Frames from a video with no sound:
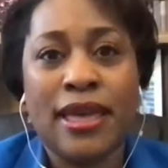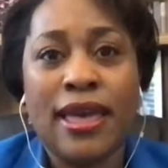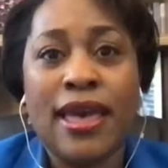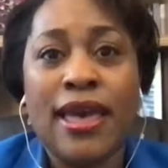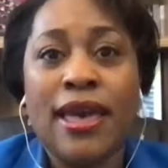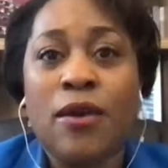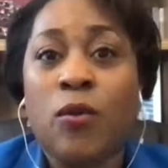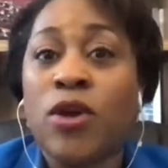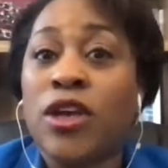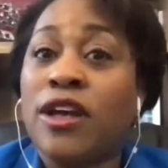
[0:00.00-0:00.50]

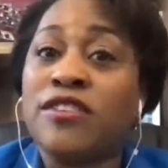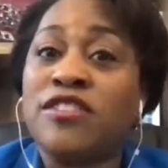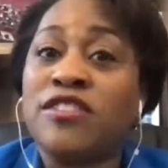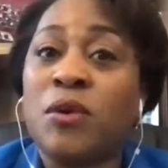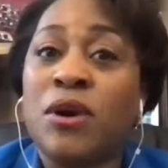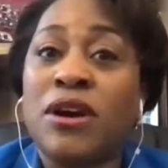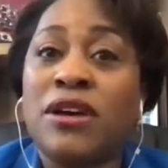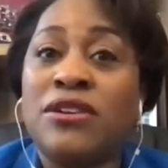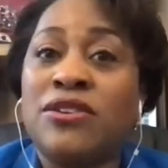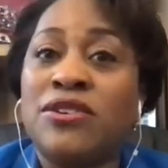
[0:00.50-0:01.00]
We also
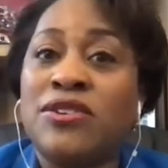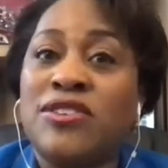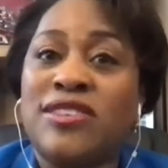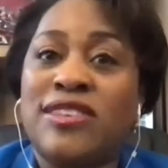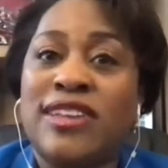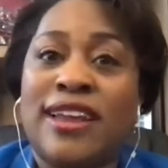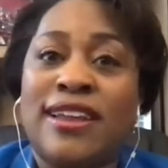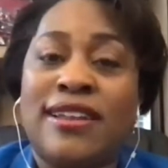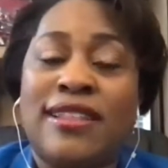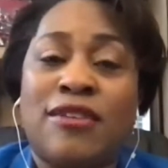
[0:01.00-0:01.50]

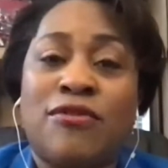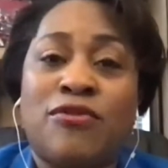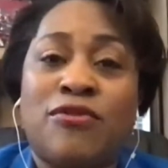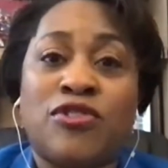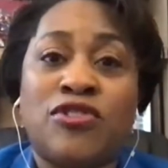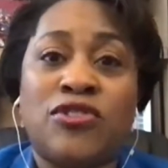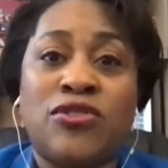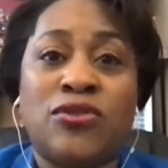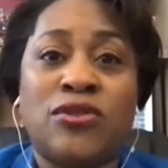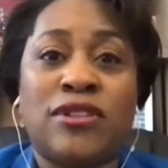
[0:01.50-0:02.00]
understand that for
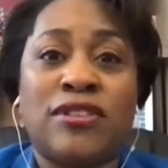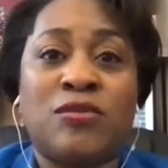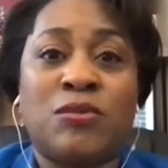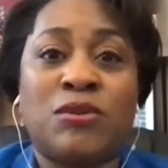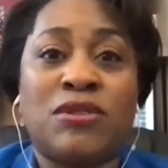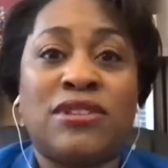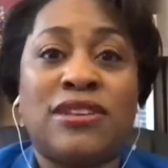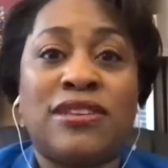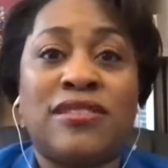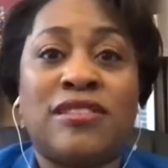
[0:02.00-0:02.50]
students with
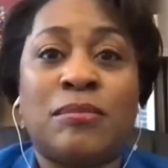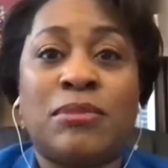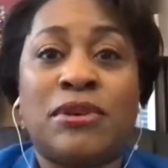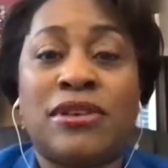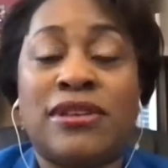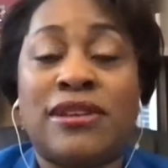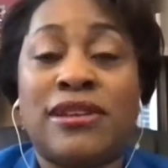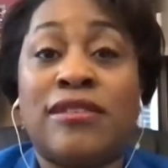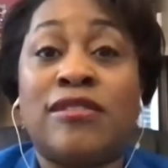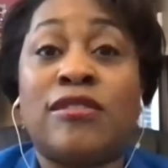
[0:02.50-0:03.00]

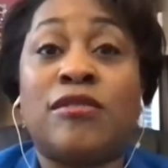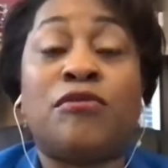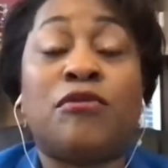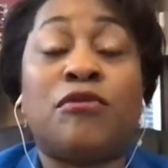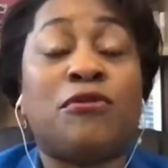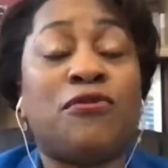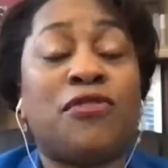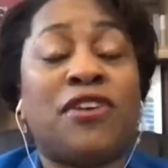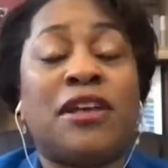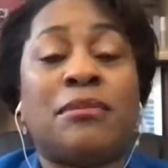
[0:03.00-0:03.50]
disabilities and for
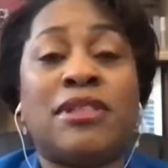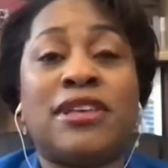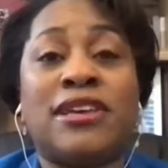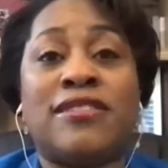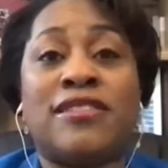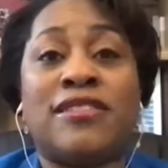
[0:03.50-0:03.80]
families